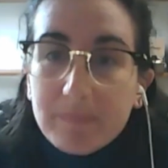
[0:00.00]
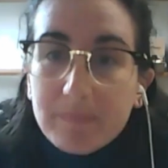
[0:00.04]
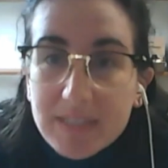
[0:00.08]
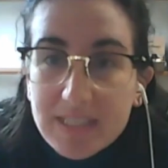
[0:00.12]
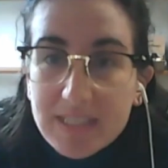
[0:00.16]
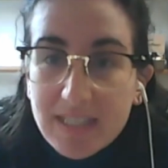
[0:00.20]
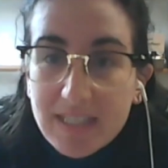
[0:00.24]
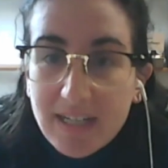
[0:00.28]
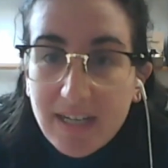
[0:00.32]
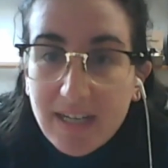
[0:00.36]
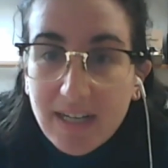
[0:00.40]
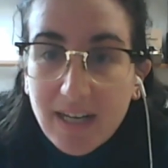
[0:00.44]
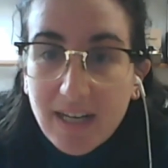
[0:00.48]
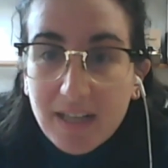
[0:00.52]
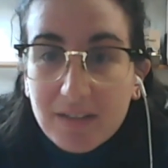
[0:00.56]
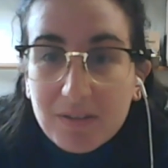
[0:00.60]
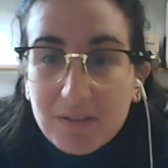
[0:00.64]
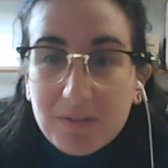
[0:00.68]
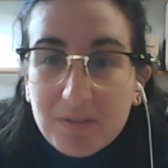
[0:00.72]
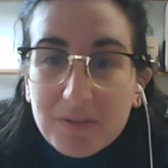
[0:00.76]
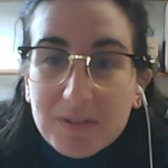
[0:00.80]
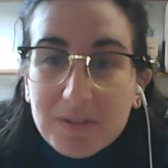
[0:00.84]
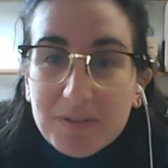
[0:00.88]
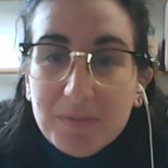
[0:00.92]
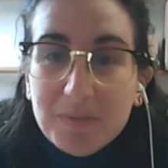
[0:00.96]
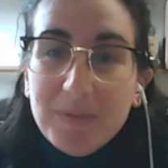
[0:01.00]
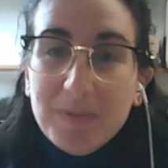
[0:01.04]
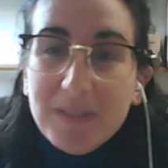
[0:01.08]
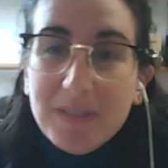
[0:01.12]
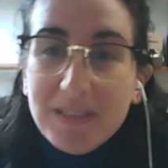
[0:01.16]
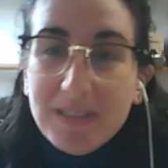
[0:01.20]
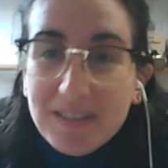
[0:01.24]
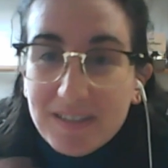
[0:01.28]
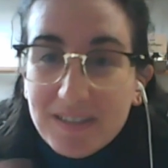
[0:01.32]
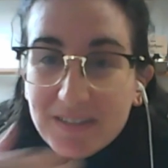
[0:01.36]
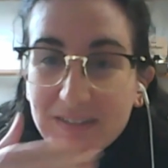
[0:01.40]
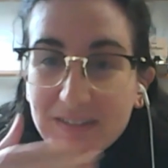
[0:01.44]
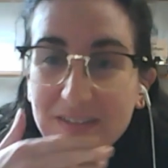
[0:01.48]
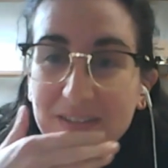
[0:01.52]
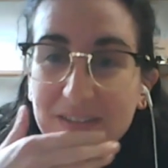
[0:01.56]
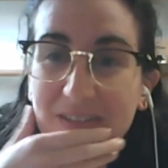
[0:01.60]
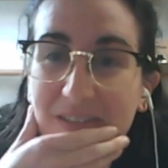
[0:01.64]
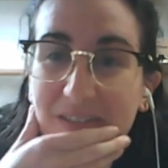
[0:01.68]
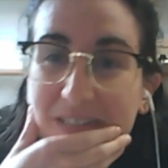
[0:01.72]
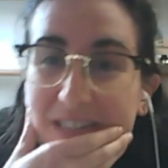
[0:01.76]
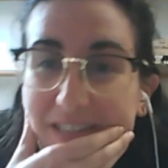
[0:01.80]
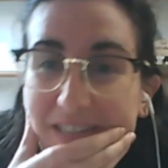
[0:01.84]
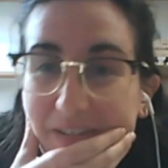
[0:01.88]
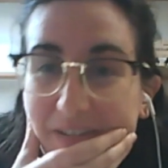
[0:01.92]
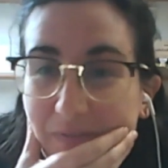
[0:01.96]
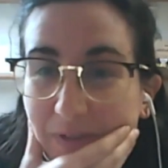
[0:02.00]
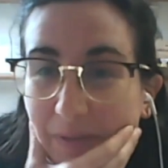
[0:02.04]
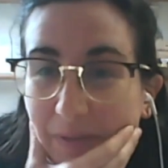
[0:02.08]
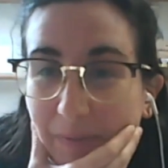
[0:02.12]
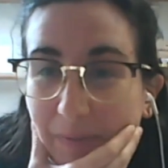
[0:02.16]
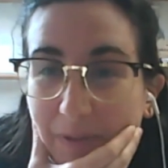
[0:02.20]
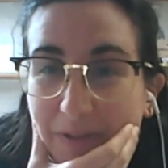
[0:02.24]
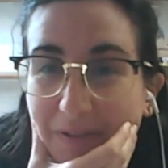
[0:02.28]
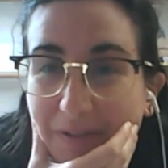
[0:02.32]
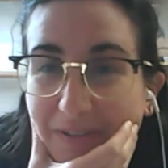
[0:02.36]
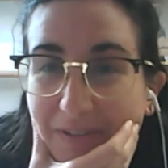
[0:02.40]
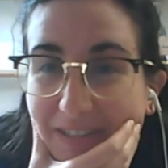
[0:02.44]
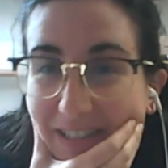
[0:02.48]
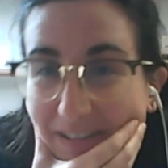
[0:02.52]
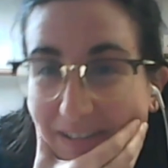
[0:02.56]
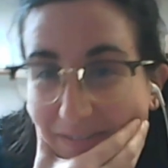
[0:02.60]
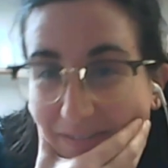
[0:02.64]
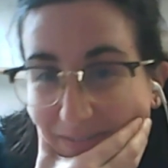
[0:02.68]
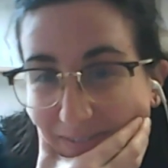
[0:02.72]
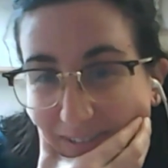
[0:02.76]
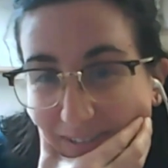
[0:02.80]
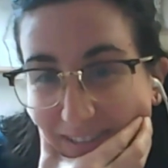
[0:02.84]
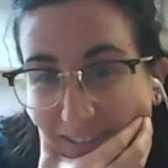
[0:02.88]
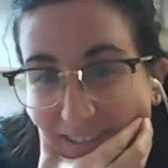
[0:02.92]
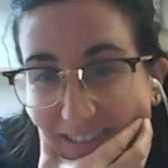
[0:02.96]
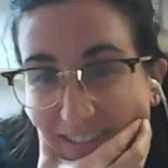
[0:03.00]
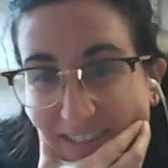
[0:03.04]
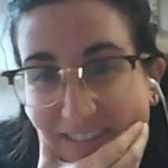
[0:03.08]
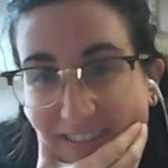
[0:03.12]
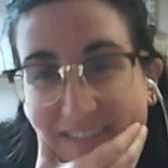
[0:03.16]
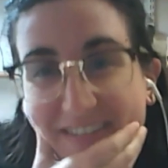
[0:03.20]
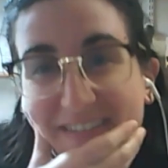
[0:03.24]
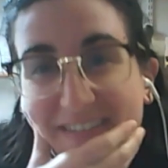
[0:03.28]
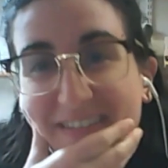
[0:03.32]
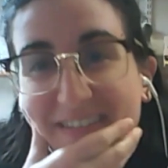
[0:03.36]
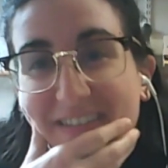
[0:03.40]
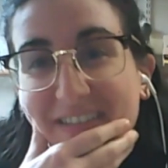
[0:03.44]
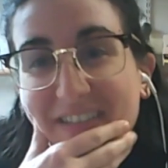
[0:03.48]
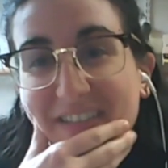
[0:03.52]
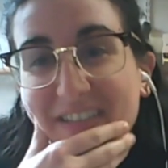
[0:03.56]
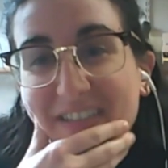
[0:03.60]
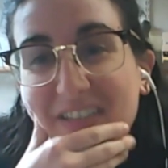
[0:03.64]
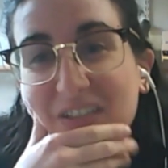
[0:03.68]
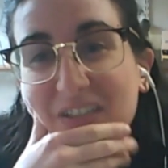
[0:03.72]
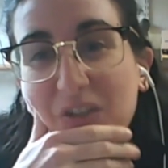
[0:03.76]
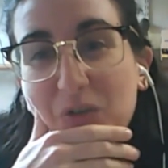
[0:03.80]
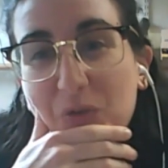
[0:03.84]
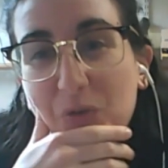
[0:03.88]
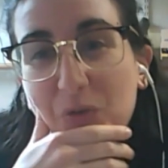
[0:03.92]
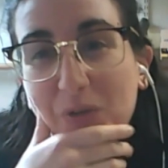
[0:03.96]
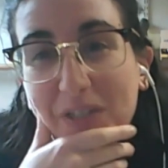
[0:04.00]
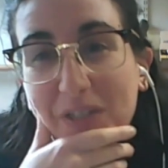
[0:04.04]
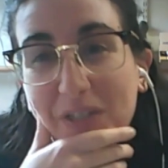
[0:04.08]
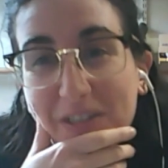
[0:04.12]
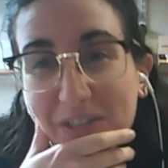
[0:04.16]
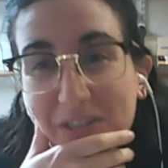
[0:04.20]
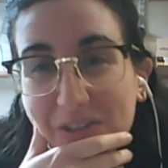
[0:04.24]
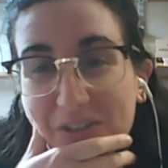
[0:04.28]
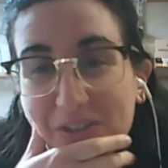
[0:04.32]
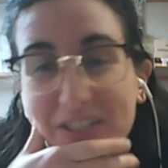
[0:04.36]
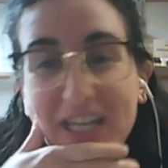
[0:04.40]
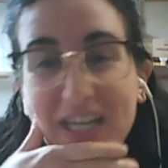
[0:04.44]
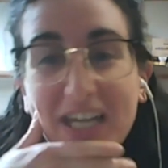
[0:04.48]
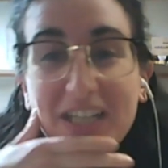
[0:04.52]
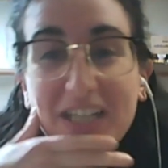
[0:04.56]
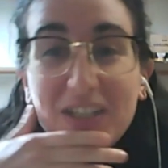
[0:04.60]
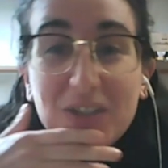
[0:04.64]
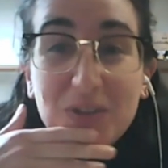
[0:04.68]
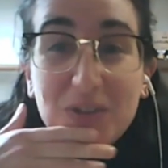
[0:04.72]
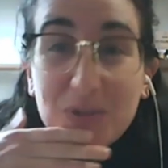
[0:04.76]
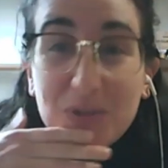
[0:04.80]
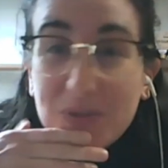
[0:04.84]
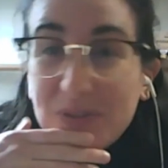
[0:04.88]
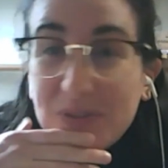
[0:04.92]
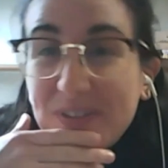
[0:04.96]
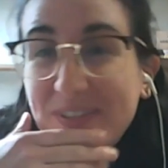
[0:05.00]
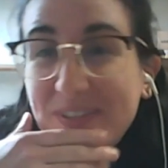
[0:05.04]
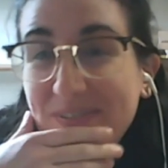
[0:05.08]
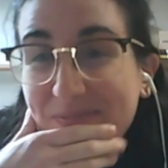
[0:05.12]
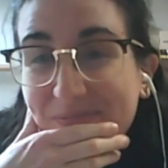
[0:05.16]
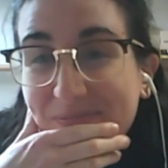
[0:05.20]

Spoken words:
Serena, do you want to say something about yourself and your role in the society too?